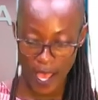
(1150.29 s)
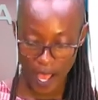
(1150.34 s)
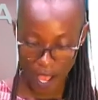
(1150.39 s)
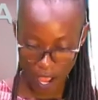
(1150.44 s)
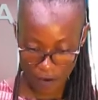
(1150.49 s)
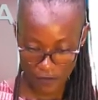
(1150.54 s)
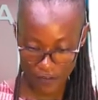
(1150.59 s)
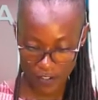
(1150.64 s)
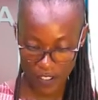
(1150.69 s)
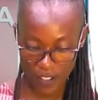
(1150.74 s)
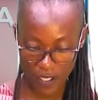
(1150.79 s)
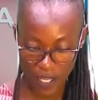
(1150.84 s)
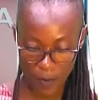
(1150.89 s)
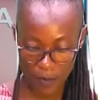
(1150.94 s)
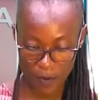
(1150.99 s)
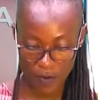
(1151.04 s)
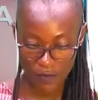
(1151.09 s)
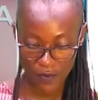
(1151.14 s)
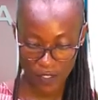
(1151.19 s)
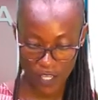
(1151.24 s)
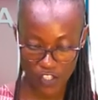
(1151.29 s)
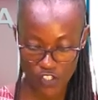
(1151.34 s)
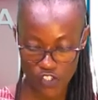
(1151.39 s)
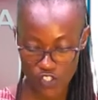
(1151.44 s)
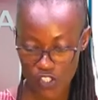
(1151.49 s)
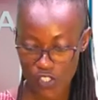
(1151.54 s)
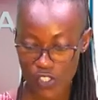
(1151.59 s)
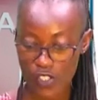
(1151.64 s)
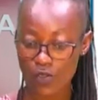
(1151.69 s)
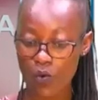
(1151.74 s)
Africa Cup of
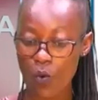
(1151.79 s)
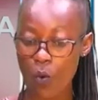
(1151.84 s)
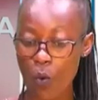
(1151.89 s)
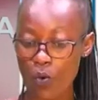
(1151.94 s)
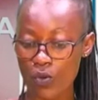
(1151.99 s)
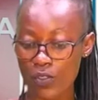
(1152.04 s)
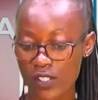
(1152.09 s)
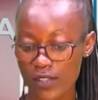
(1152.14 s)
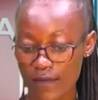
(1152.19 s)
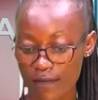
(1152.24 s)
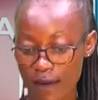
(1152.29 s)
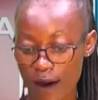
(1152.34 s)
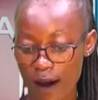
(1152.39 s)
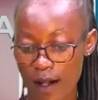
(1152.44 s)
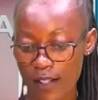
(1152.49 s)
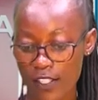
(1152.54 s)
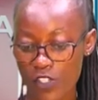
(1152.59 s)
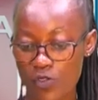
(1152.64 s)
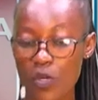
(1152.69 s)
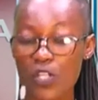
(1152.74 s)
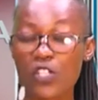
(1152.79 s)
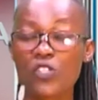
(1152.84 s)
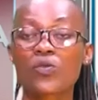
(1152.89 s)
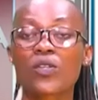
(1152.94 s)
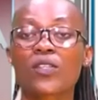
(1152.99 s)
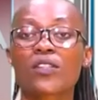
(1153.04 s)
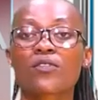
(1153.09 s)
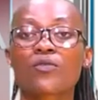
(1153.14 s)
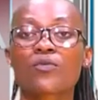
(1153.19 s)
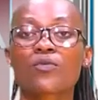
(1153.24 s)
Nations Côte d'Ivoire
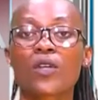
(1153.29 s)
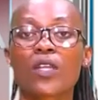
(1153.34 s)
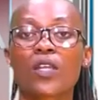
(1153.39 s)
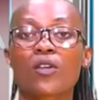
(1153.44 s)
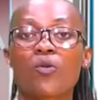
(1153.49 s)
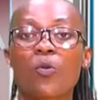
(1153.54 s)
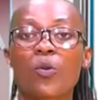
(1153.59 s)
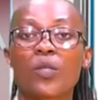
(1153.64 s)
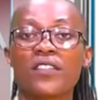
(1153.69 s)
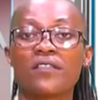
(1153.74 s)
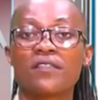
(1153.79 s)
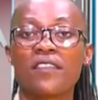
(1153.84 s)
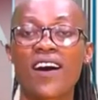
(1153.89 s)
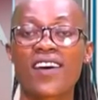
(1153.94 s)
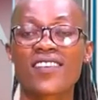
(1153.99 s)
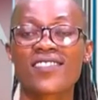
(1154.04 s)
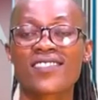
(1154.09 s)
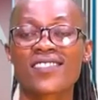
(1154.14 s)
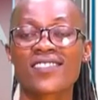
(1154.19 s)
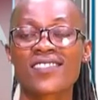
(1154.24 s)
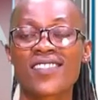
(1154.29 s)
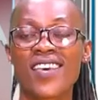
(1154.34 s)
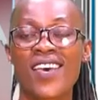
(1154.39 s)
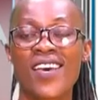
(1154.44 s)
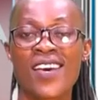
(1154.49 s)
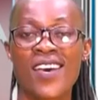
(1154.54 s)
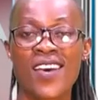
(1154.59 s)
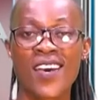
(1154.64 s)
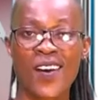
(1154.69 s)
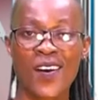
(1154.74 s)
2023 qualifiers.
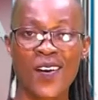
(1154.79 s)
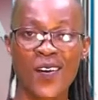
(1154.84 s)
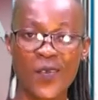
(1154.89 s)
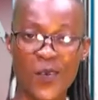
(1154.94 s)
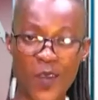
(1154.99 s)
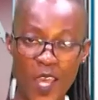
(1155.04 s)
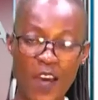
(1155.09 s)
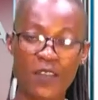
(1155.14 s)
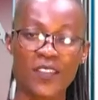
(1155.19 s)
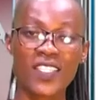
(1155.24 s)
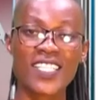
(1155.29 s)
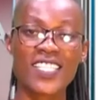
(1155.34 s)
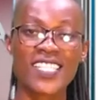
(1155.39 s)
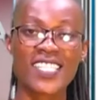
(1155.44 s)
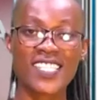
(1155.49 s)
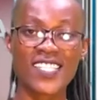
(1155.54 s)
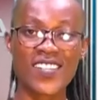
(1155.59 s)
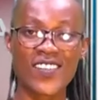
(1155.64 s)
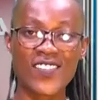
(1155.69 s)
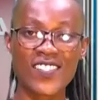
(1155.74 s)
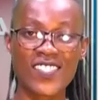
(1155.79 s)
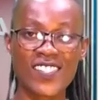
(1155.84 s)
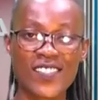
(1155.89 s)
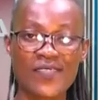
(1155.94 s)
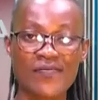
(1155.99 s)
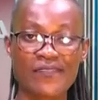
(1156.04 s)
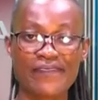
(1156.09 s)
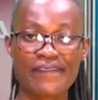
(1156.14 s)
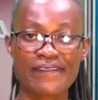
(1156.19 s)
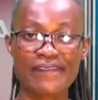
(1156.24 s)
We have the
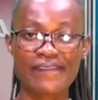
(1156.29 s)
details.